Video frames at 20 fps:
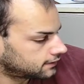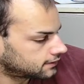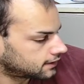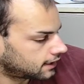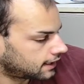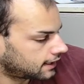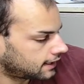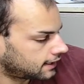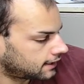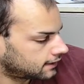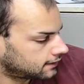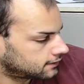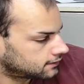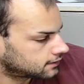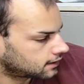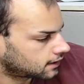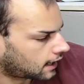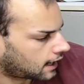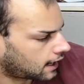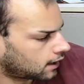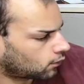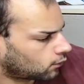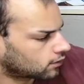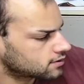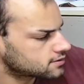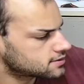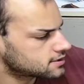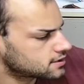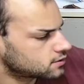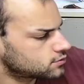And I want
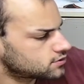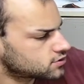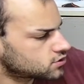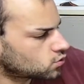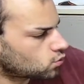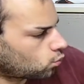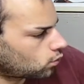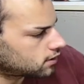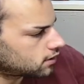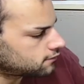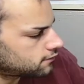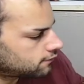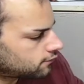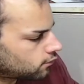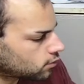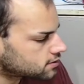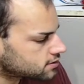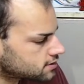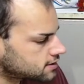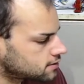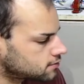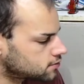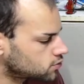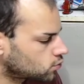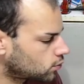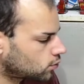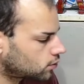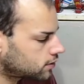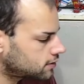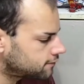to say it was 2014 or
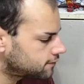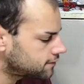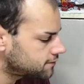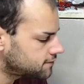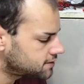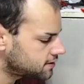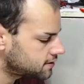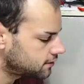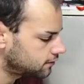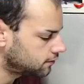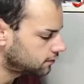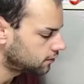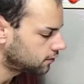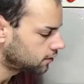2015